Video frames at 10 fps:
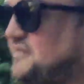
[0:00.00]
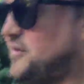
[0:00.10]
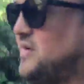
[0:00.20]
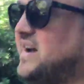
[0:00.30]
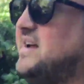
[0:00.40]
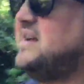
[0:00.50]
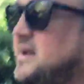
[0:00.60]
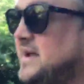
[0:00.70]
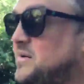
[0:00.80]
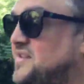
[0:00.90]
for it.
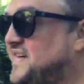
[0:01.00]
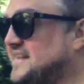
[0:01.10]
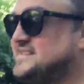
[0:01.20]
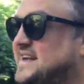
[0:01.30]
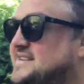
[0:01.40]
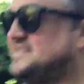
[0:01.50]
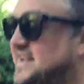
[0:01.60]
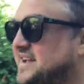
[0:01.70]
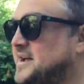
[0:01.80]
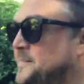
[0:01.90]
It was fantastic.